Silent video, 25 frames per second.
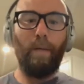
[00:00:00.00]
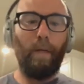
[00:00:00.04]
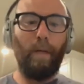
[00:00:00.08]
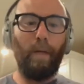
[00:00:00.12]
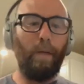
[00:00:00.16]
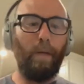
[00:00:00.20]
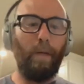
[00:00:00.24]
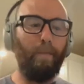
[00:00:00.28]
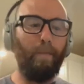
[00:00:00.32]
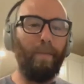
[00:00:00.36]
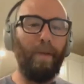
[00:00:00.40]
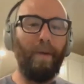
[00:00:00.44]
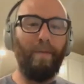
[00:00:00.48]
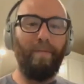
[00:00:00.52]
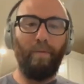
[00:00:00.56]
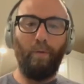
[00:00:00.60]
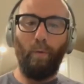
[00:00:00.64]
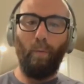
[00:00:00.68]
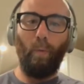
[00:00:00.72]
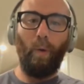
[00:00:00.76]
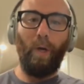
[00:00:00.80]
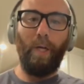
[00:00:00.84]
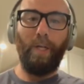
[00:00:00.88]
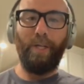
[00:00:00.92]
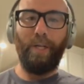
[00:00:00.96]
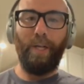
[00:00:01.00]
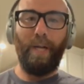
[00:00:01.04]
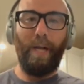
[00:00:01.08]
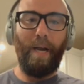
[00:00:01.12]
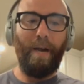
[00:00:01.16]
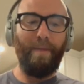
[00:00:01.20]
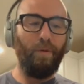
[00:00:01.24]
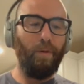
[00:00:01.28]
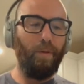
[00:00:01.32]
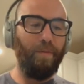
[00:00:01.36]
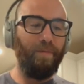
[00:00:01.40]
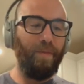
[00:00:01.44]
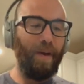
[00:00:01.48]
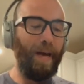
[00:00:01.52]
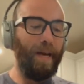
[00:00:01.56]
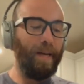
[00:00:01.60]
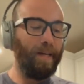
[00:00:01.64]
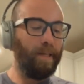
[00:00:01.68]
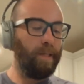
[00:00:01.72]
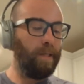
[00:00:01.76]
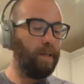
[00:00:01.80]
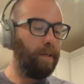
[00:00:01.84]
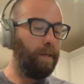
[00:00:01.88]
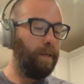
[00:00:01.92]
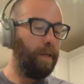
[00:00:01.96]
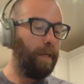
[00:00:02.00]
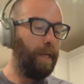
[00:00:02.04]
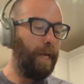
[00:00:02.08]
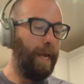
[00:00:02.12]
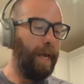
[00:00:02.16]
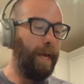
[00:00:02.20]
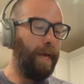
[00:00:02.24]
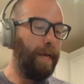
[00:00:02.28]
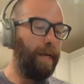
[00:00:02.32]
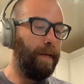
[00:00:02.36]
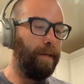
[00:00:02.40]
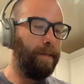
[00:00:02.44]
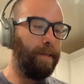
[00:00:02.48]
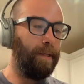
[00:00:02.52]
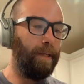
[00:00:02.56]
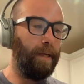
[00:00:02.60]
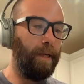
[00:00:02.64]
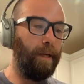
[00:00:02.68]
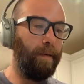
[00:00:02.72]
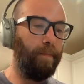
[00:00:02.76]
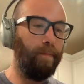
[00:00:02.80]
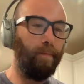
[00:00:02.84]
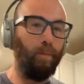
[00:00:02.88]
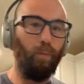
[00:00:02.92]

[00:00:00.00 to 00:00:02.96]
If you're watching after the fact, and